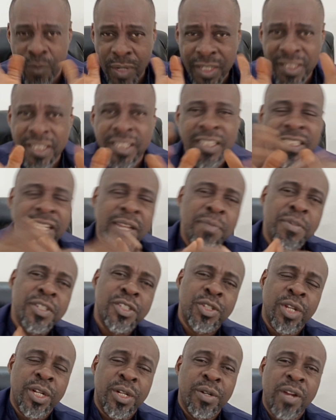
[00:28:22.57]
Once it
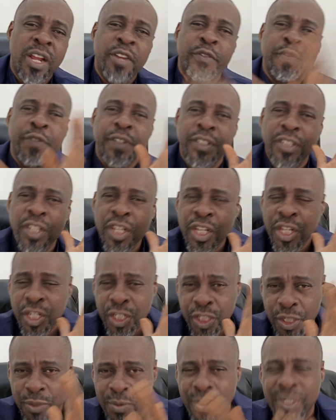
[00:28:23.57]
determines you're the right fit,
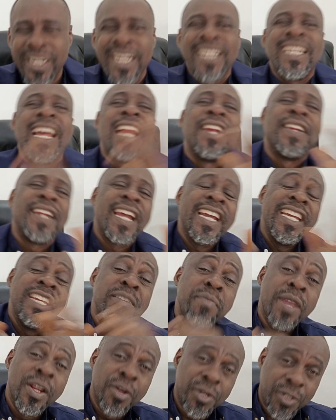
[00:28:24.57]
you will get another
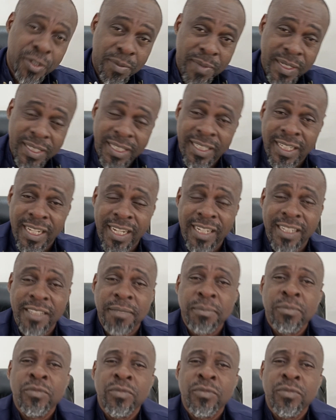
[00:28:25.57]
email automatically,